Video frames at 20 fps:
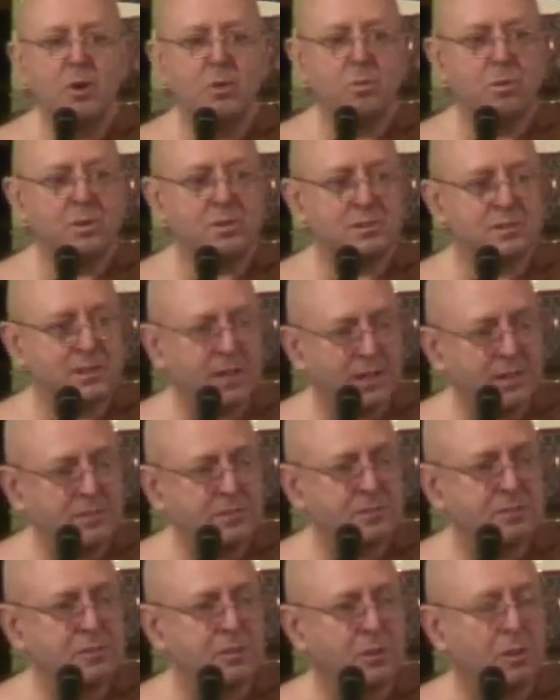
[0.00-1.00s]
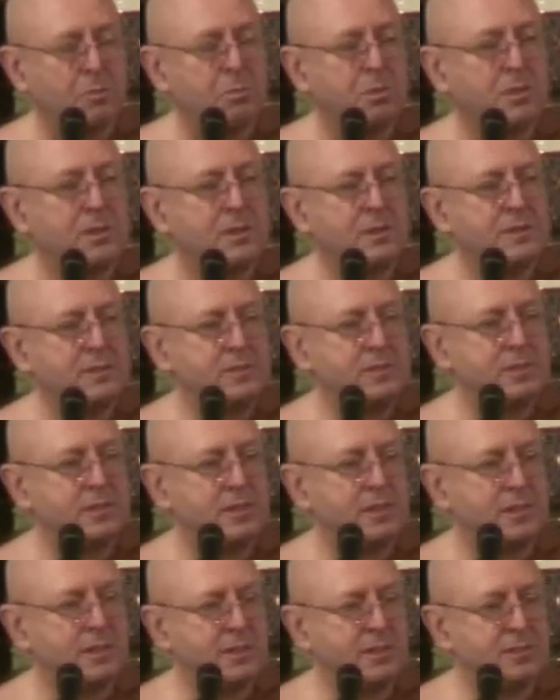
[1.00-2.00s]
What does stop
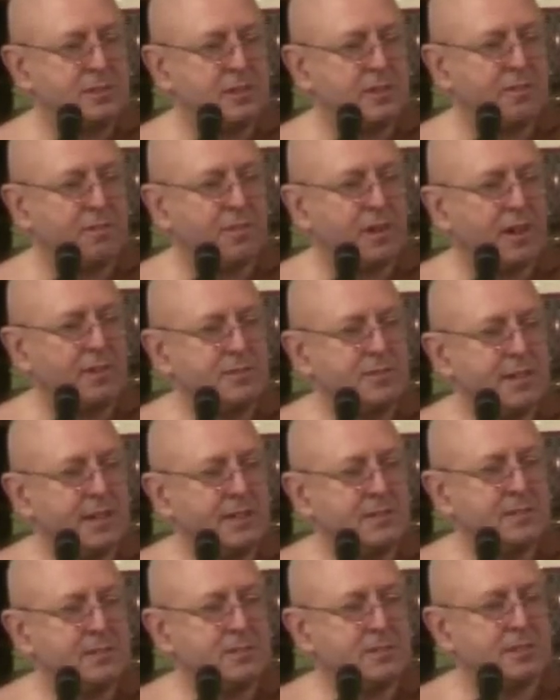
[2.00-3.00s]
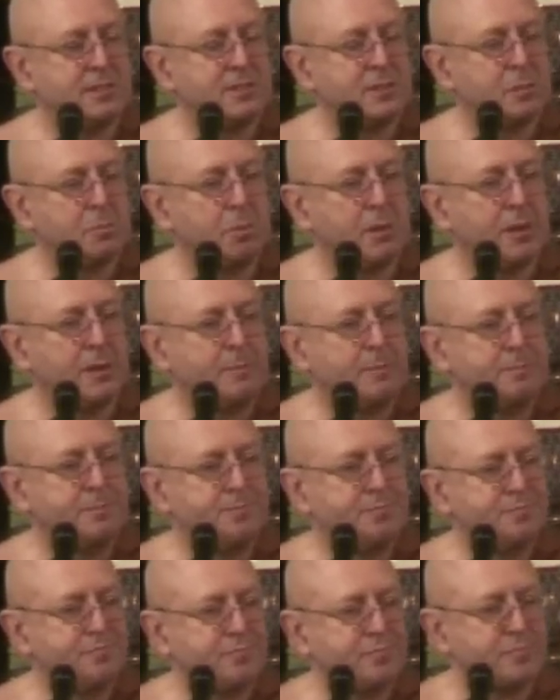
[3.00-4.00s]
is these five senses disappear.
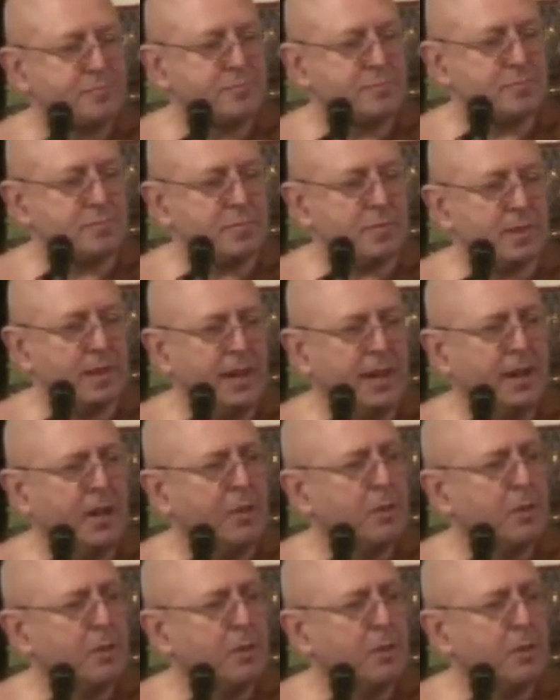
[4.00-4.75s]
In other